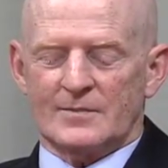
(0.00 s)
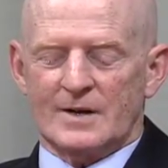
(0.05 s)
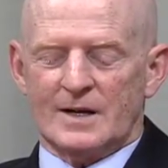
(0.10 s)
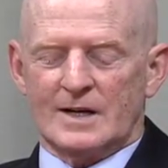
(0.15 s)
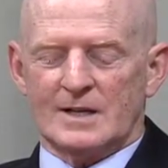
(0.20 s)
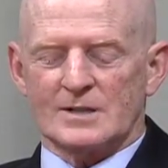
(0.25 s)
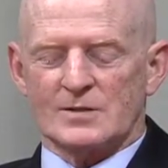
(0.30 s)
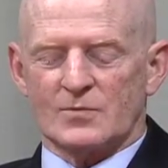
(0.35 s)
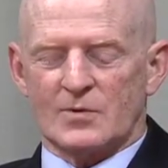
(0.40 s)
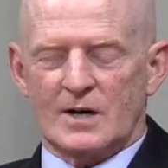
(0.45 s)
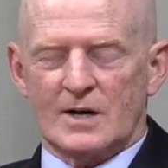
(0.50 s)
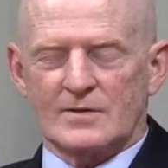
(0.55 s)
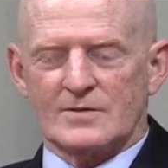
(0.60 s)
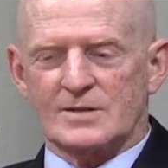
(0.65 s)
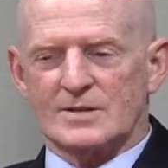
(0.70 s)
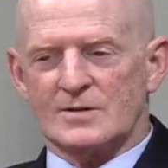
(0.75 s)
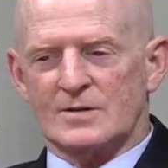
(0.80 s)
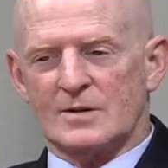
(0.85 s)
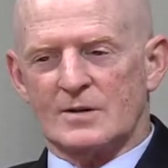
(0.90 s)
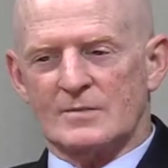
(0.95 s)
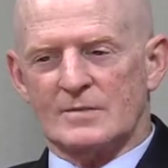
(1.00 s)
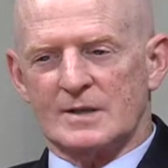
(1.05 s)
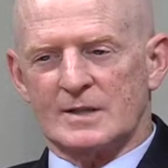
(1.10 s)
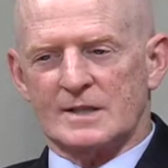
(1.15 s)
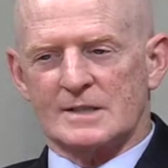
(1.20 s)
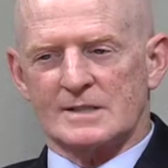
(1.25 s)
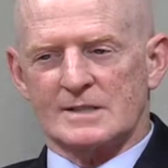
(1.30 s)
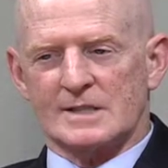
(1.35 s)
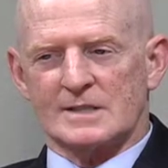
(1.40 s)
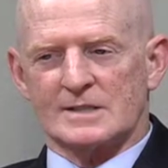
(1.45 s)
and his wife suing him
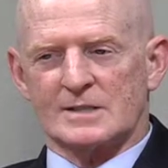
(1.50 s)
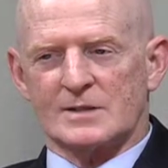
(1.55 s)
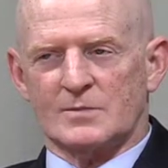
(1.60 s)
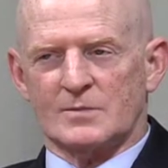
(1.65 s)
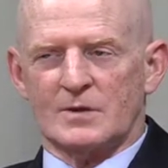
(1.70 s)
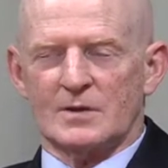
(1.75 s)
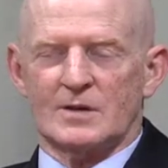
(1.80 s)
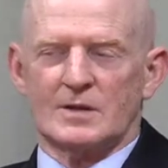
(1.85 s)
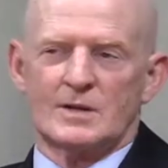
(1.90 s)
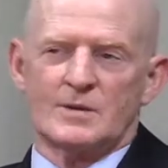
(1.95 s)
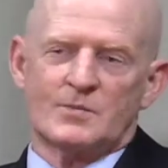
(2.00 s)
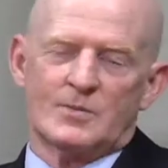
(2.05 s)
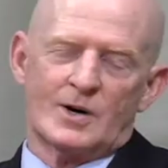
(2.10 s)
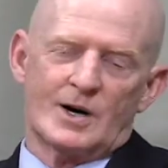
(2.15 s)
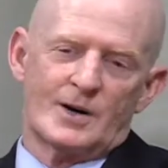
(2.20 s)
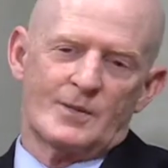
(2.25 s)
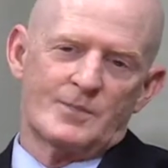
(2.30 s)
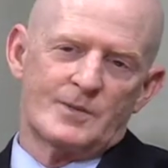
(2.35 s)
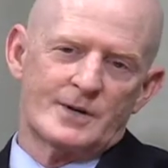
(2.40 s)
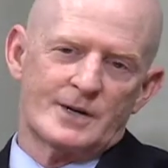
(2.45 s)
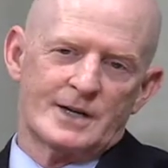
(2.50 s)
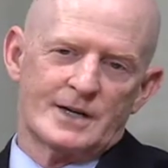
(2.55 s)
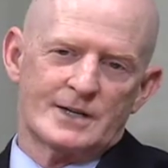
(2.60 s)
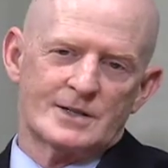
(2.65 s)
because that's community property,